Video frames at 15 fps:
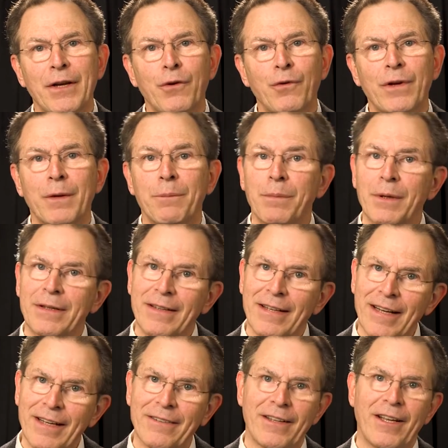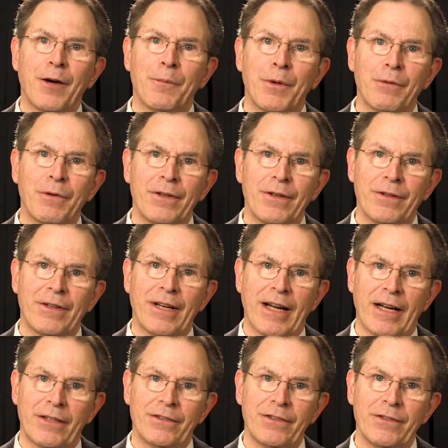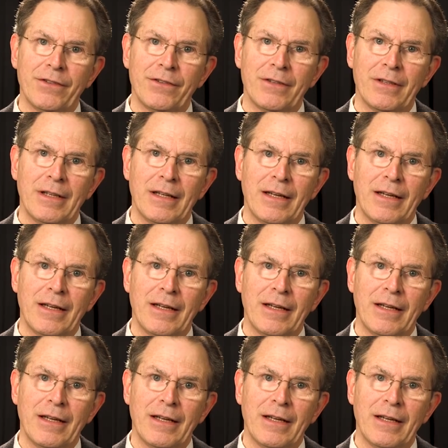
who can particularly help you with your taxes